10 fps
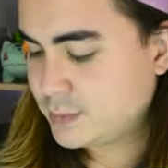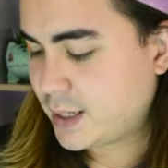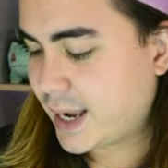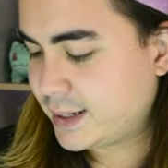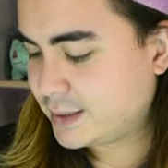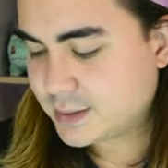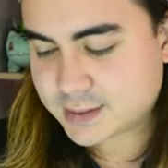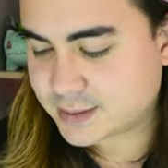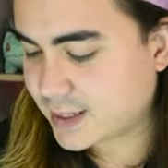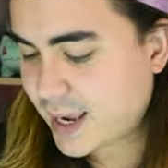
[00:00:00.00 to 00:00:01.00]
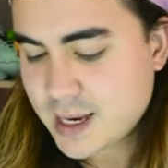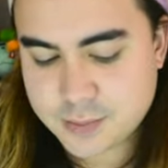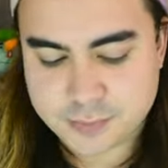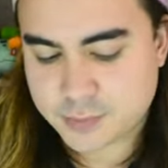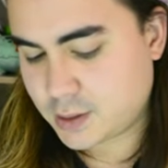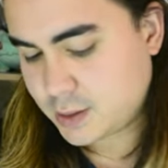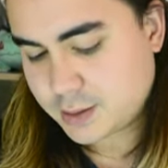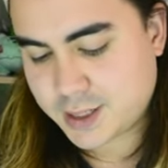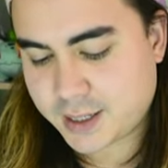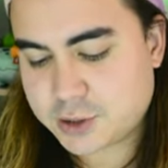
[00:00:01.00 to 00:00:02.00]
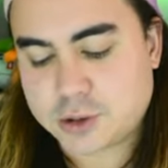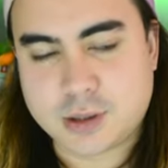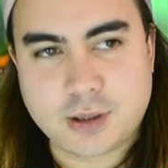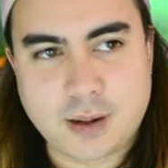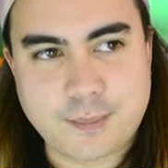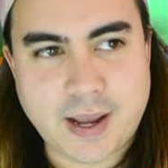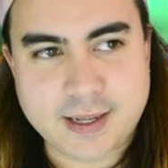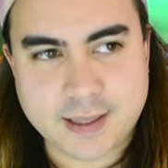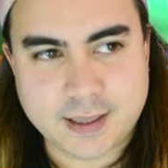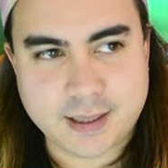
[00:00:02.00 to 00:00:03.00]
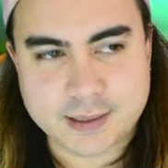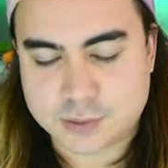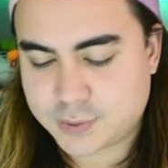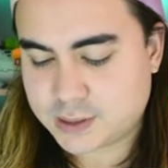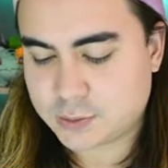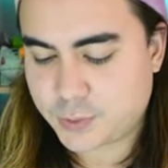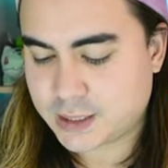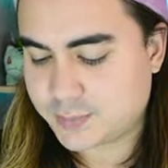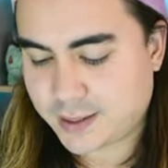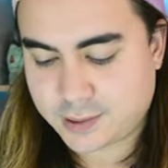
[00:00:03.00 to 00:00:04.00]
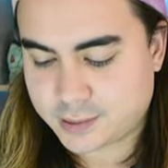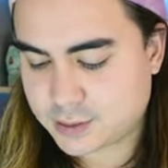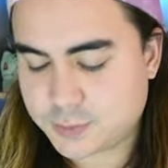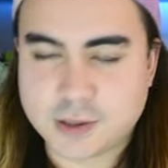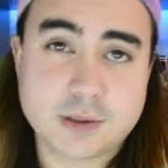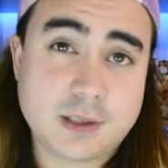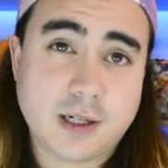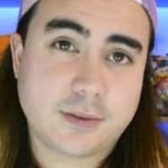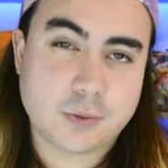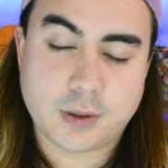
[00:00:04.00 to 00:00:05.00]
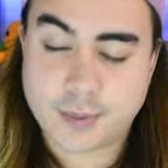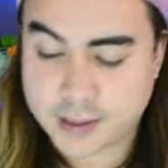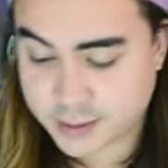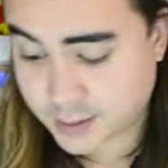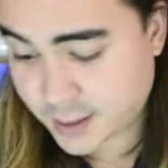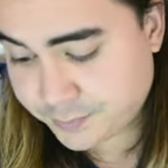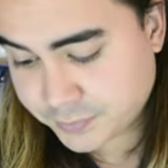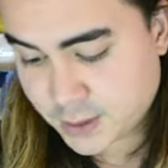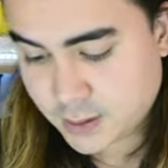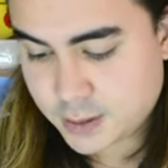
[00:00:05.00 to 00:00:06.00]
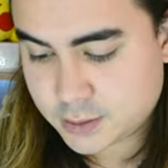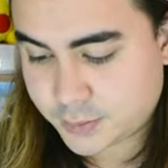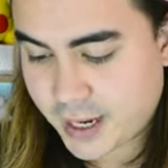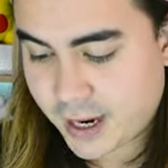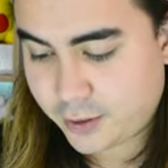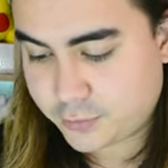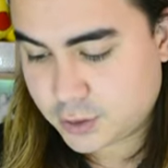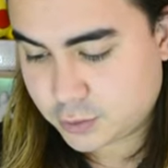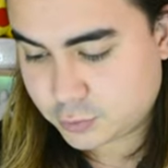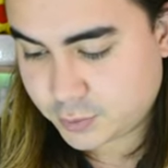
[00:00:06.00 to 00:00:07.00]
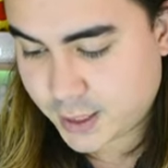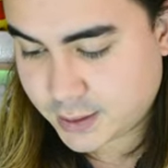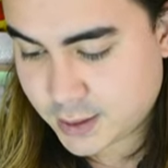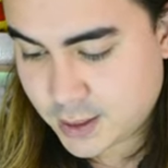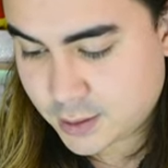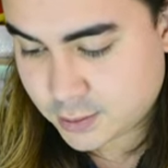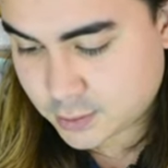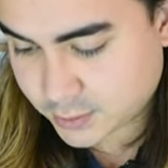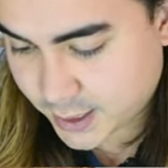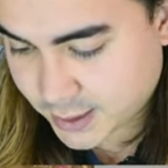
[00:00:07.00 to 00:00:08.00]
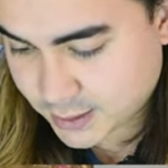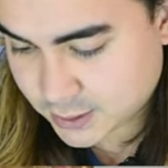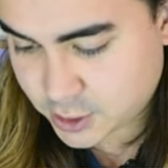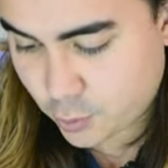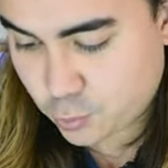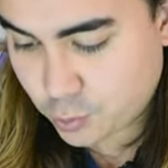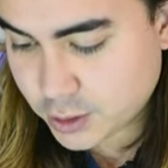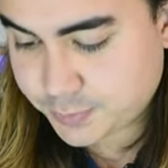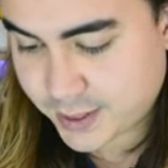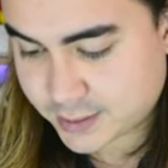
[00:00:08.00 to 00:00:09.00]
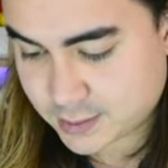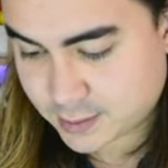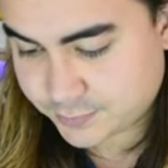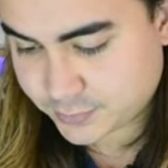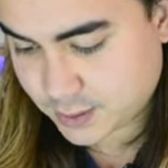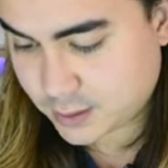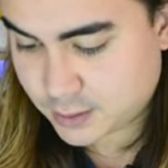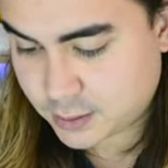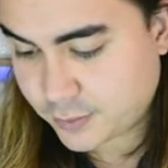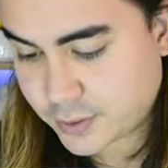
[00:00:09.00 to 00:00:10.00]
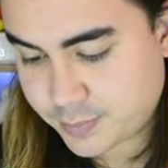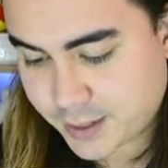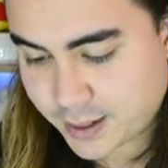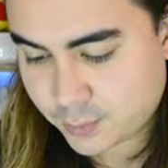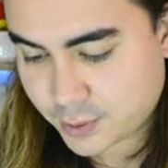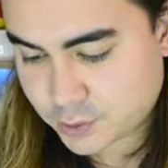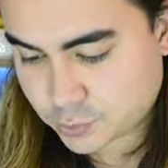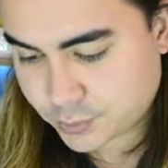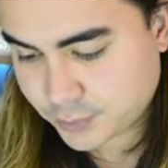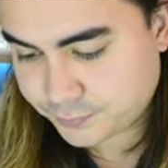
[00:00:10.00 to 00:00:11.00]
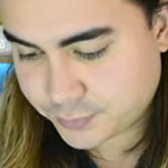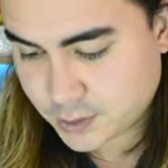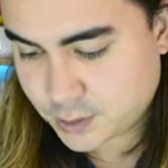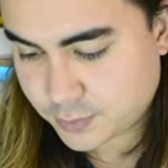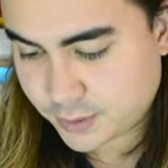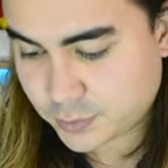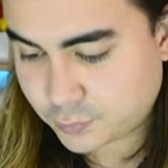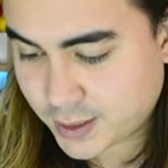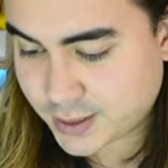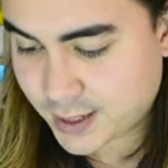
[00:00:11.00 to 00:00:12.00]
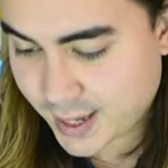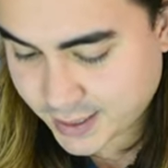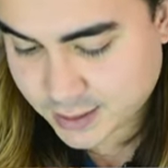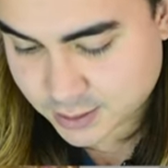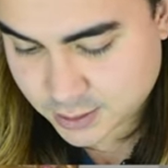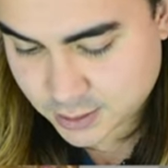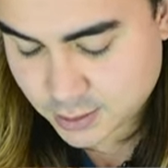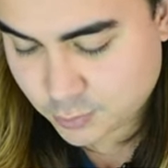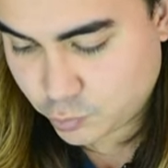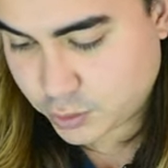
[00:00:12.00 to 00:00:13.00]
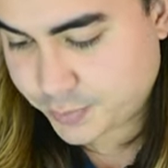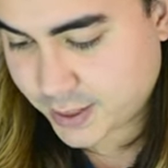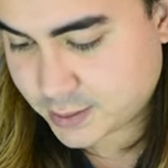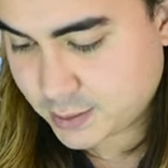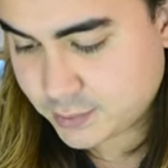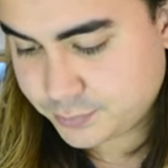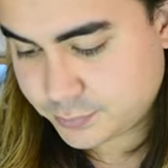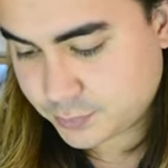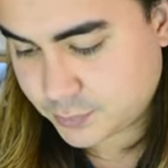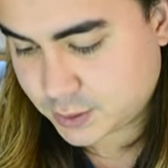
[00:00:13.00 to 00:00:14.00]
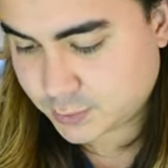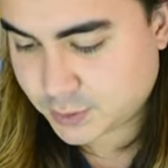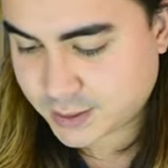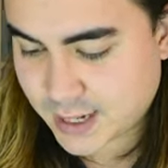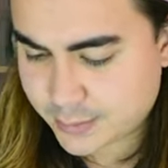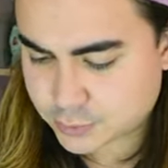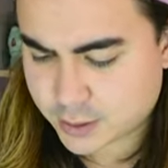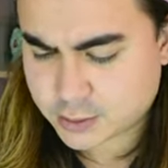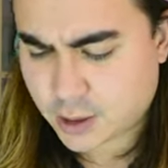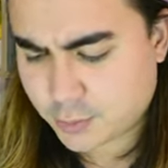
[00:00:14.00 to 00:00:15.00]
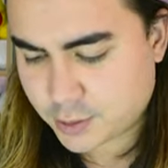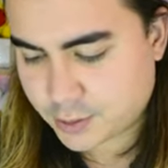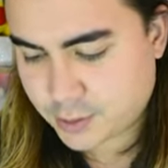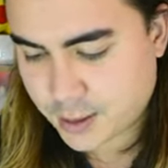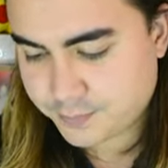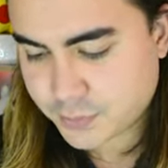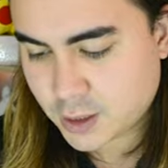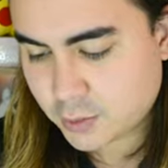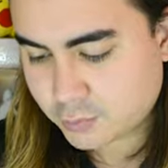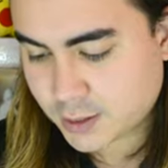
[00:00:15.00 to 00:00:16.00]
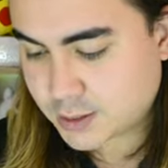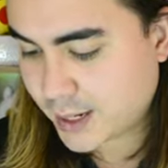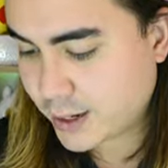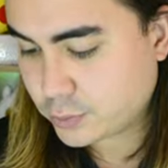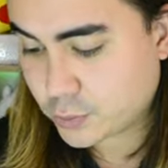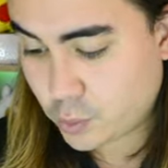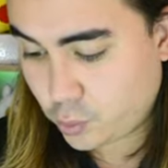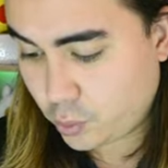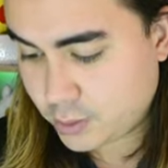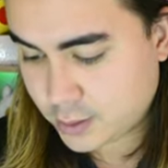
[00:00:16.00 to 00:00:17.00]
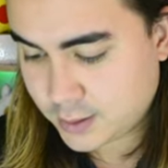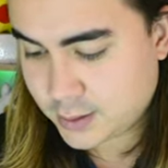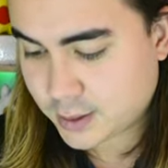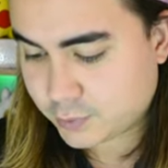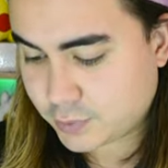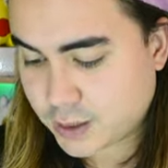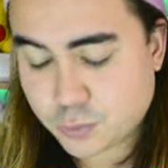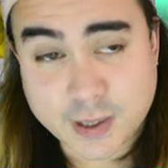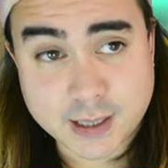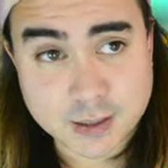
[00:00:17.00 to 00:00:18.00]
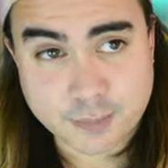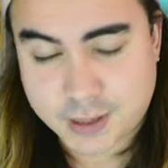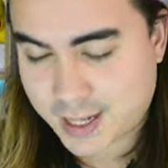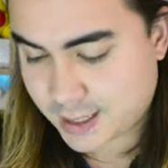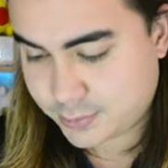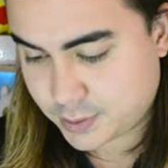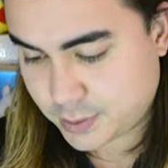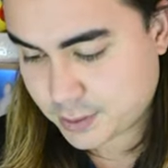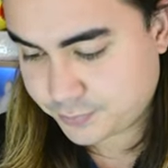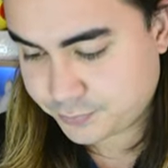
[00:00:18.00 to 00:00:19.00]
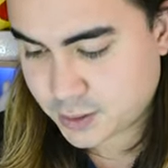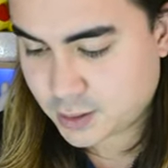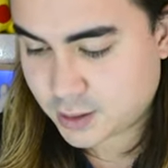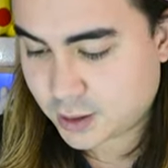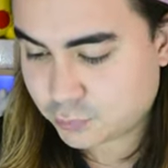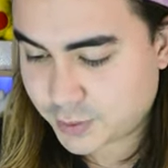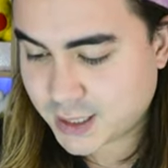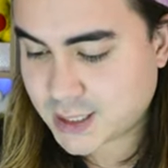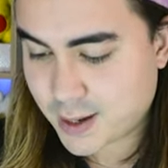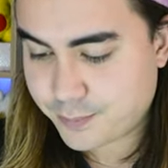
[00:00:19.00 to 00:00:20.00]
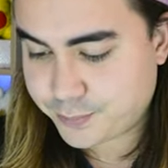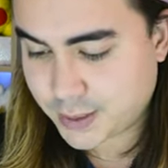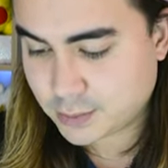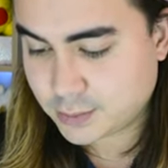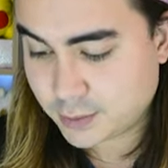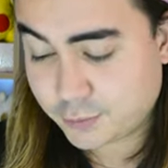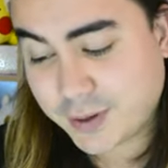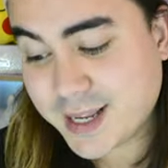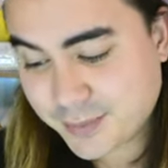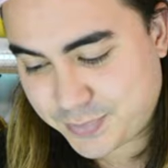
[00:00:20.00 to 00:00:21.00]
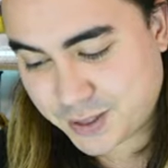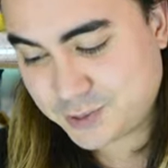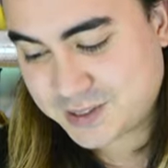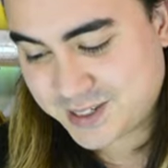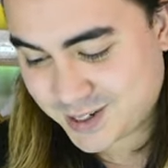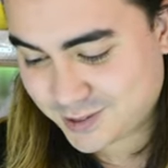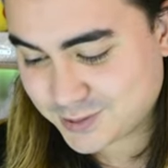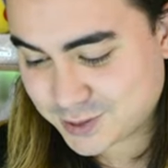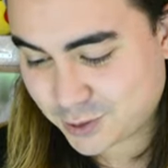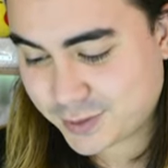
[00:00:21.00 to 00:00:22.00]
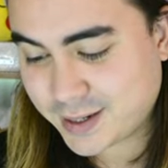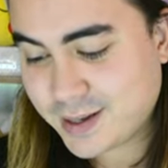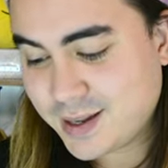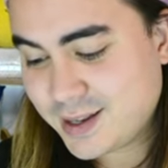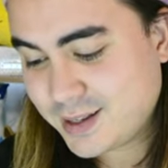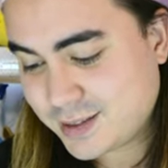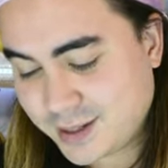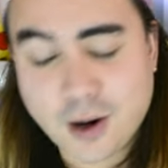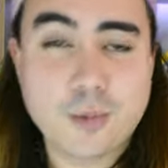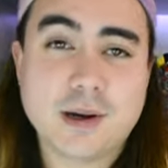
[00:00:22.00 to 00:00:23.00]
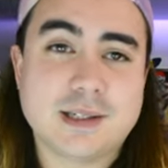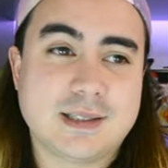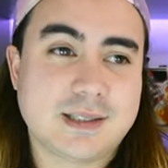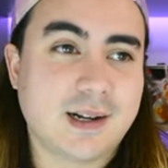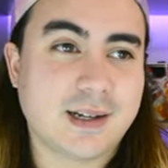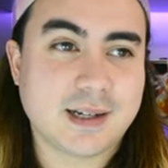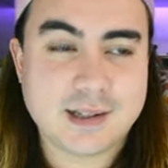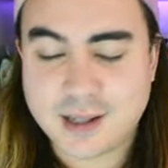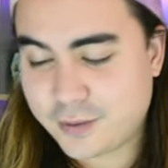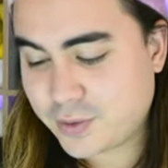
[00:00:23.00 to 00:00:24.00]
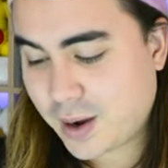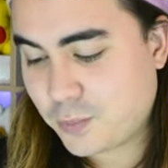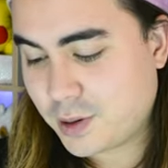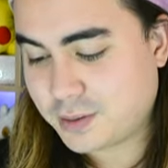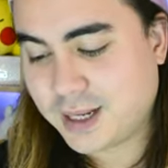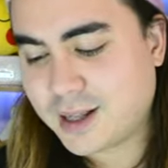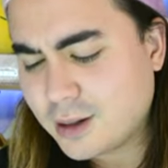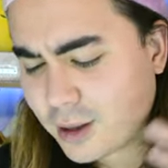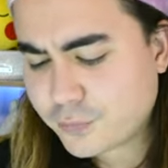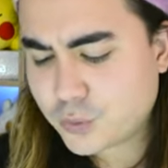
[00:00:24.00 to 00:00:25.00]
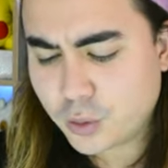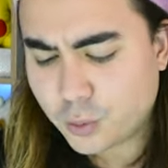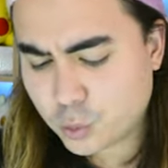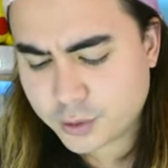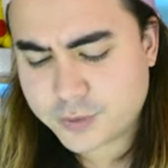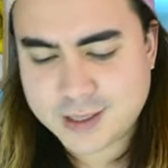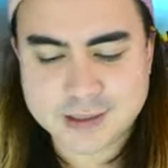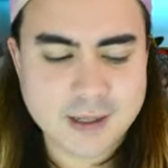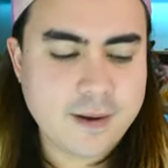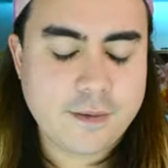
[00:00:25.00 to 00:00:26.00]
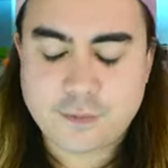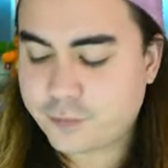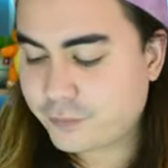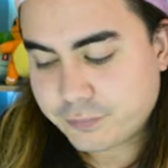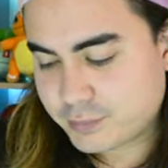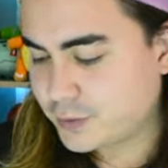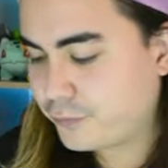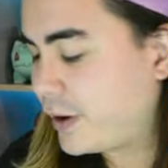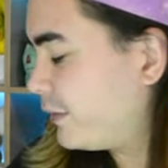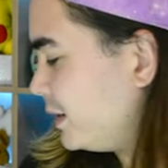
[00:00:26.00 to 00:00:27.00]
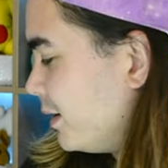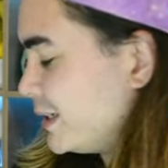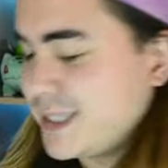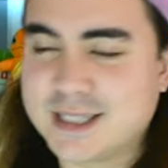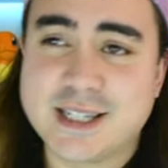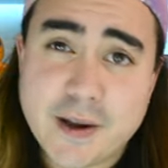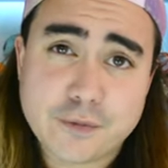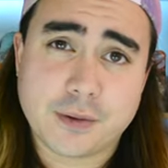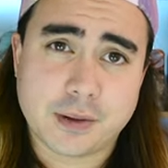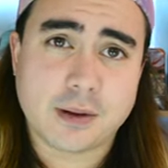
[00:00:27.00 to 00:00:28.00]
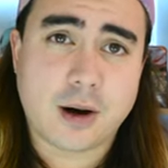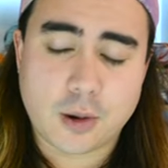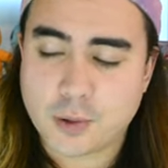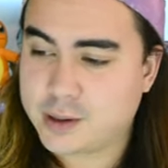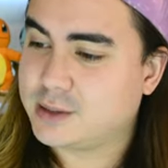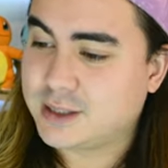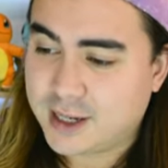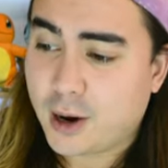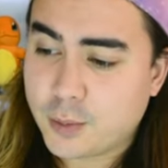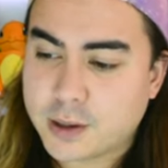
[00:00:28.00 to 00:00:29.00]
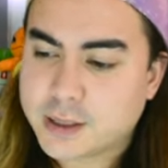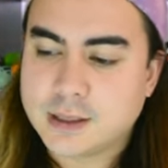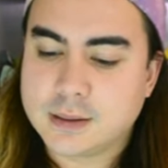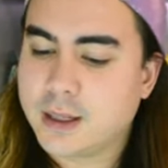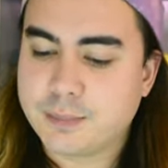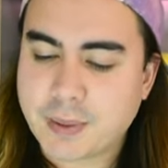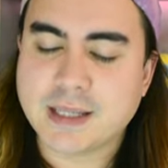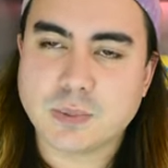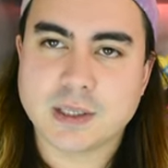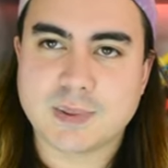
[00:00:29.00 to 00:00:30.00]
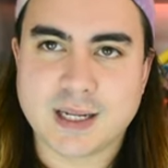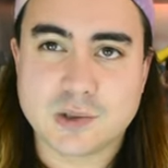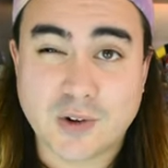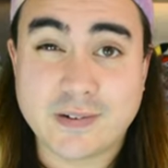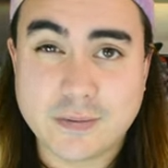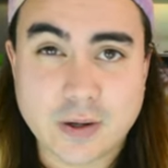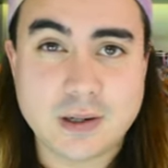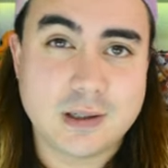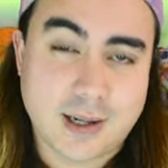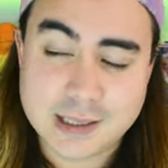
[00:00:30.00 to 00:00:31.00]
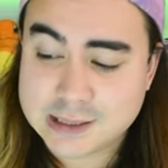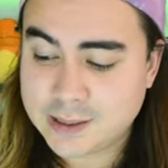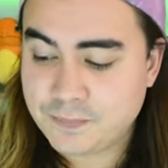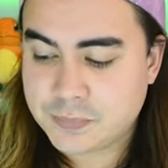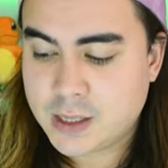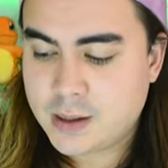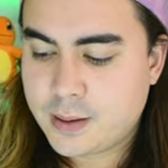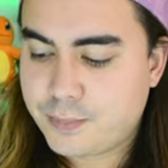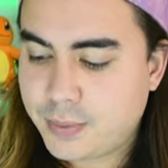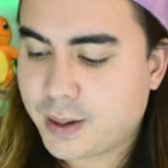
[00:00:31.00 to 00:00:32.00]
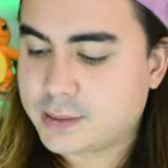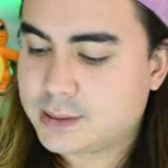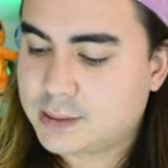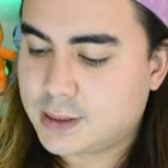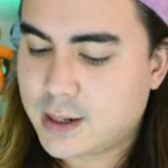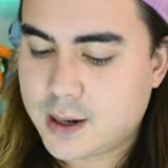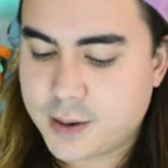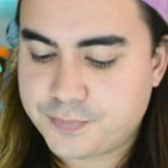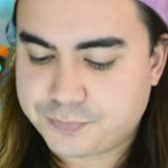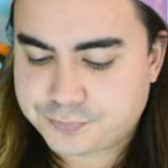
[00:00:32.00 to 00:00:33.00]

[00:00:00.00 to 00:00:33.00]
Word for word: And it's the same kind of texture and backing as the rest of the wingspan cards as well, so you don't have to worry about any of that. So we have the red cockaded woodpecker in a lovely black and white drawing. We have the red-headed woodpecker with some nice abstract artwork there. Red-tailed hawk, a red-winged blackbird, a red bill ring-billed gull, sorry. The artwork is stunning. Love that one. And I love all of these very nice and different artworks. The artwork in, in Base Wingspan is very, very nice, but um,